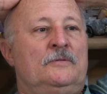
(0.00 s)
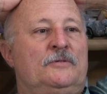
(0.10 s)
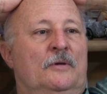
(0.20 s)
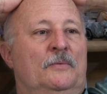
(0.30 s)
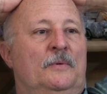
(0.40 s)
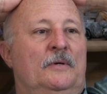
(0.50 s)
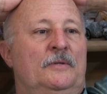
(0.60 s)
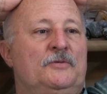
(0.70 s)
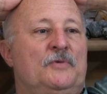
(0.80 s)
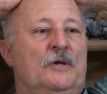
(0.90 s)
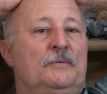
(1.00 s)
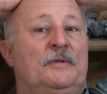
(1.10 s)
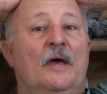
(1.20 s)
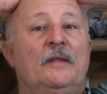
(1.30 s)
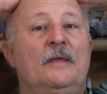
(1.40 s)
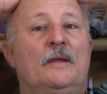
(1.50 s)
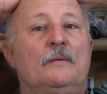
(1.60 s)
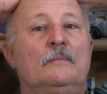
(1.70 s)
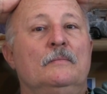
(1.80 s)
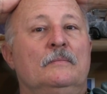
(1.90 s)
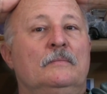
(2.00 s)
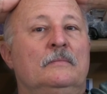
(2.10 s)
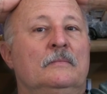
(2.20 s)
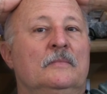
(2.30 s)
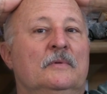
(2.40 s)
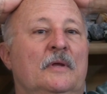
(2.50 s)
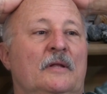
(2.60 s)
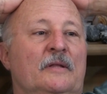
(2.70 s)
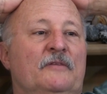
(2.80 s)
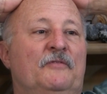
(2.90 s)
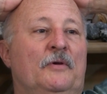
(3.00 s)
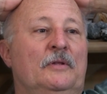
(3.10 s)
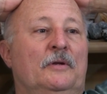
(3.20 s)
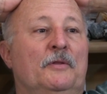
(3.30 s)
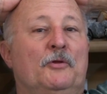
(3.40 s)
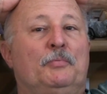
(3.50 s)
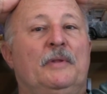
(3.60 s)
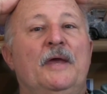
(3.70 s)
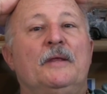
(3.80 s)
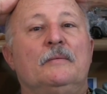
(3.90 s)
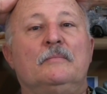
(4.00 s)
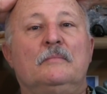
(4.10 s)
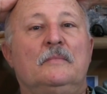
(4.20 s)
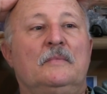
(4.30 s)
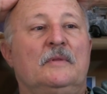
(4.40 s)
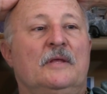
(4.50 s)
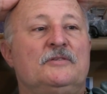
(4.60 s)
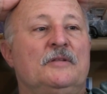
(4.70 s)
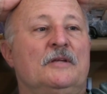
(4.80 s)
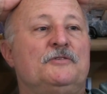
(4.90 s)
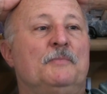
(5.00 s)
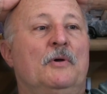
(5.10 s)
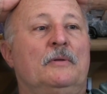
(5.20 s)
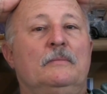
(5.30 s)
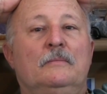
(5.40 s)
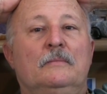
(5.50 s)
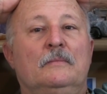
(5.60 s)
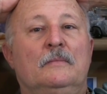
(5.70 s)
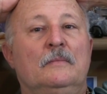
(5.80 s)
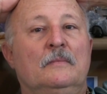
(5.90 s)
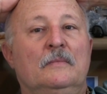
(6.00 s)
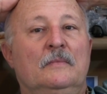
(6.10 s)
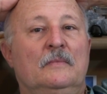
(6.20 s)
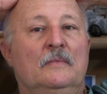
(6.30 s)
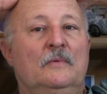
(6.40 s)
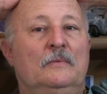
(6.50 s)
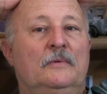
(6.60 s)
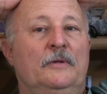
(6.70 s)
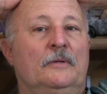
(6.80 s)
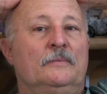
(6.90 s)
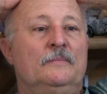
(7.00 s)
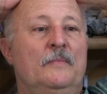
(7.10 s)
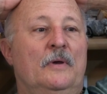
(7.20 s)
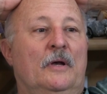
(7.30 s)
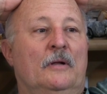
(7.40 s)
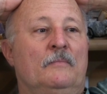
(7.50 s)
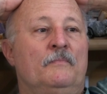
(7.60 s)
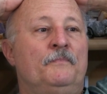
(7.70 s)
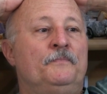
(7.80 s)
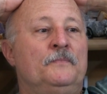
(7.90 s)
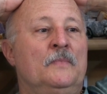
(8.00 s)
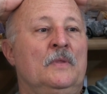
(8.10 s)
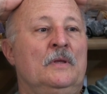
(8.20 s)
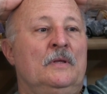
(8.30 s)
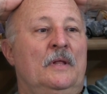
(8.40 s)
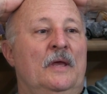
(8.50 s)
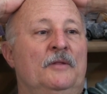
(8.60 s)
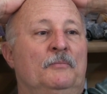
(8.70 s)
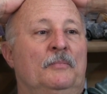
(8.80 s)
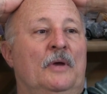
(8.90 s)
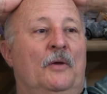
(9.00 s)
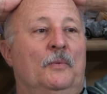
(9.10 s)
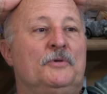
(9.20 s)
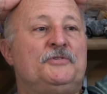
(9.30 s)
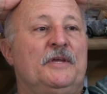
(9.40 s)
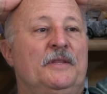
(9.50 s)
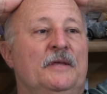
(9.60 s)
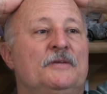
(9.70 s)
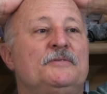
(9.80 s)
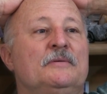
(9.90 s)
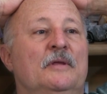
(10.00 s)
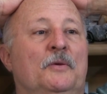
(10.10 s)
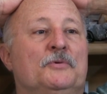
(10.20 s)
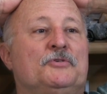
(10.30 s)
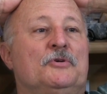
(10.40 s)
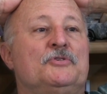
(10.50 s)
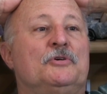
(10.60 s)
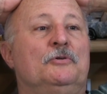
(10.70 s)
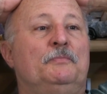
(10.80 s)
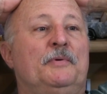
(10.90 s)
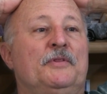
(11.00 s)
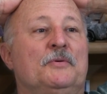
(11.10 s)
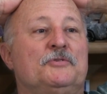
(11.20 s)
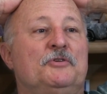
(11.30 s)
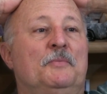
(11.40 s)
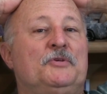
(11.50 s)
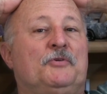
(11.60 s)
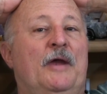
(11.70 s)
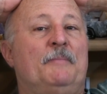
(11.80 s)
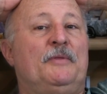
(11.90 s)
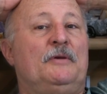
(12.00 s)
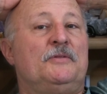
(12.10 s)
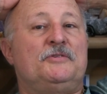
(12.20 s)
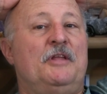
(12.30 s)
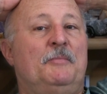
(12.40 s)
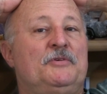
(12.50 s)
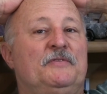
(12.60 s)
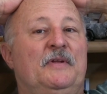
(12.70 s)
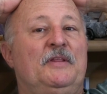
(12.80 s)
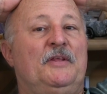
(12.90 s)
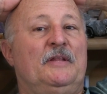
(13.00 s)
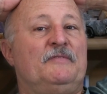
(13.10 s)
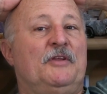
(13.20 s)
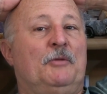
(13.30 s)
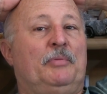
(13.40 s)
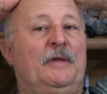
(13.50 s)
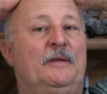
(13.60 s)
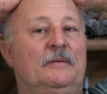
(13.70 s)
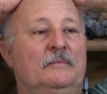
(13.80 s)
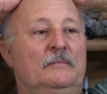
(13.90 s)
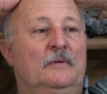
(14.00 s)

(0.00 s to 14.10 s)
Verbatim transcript: So uh, the Drachk retaliated and left very little of their planet that's not smoking. You know, um, and I will say this: it was surgical, but there was so much crap there. There's not much of anything left on that planet.